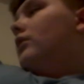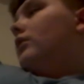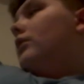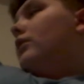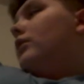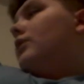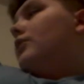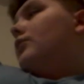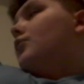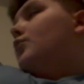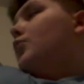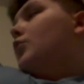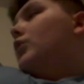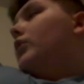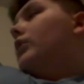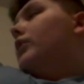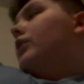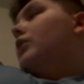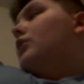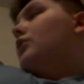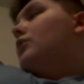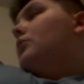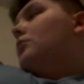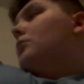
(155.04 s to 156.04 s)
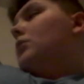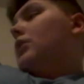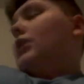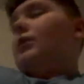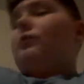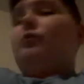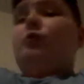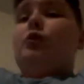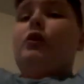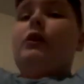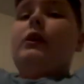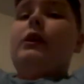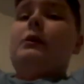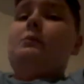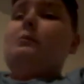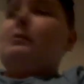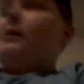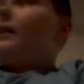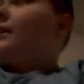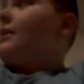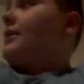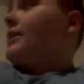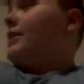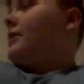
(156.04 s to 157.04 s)
and really
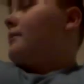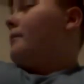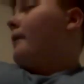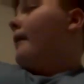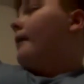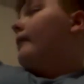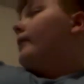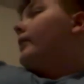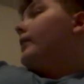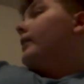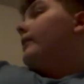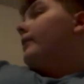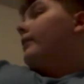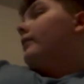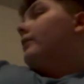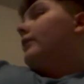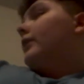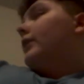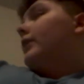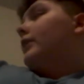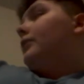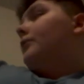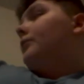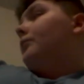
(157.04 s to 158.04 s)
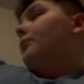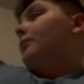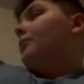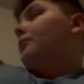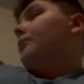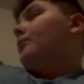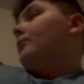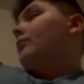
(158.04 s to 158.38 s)
picky about it, then